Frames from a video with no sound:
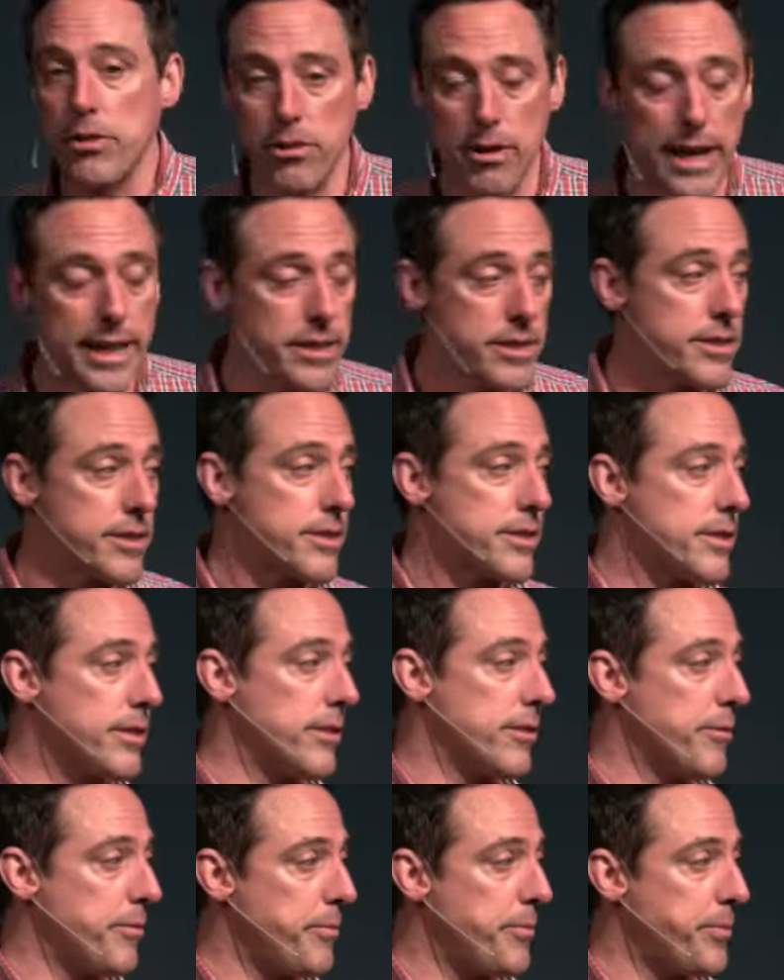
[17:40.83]
Christ.
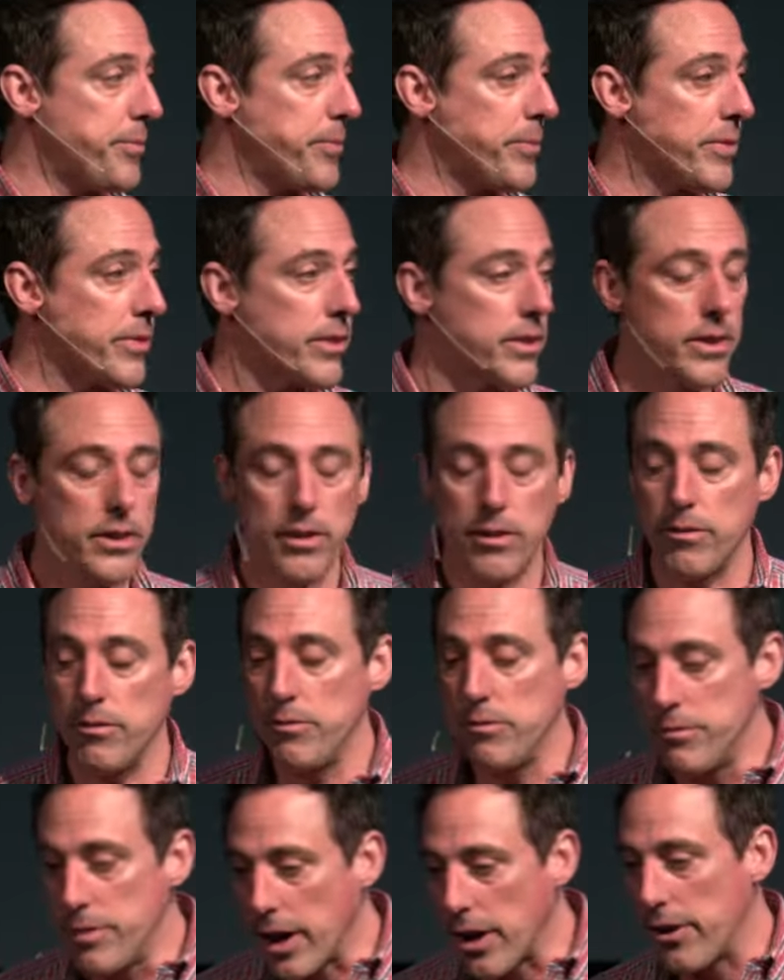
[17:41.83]

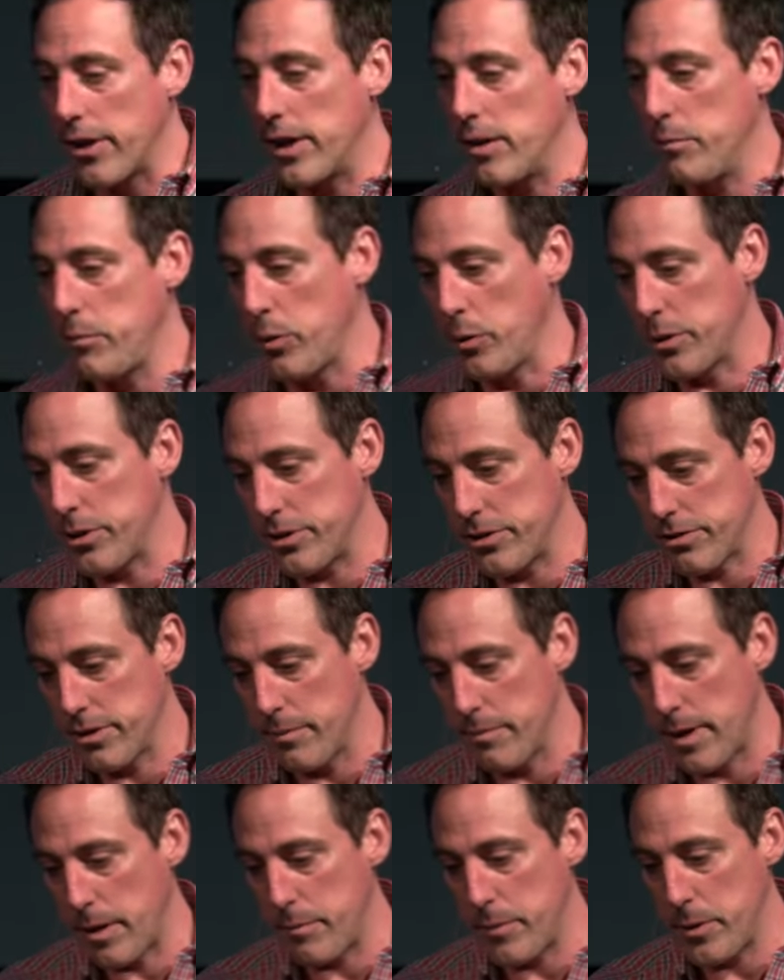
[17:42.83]
Very important to
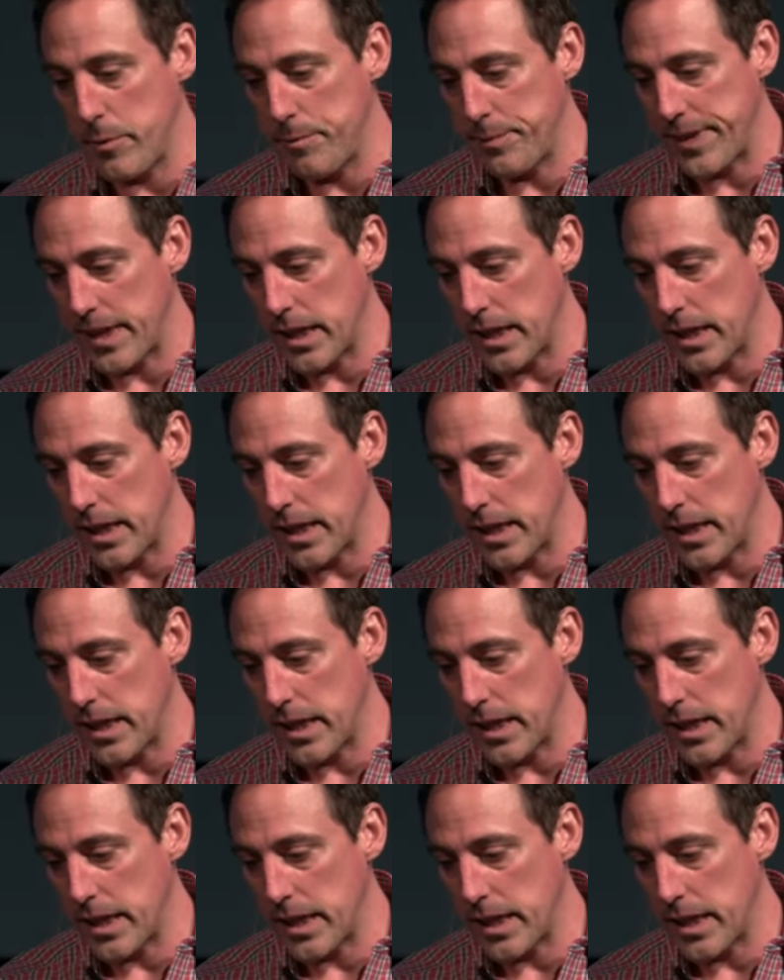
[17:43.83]
remember.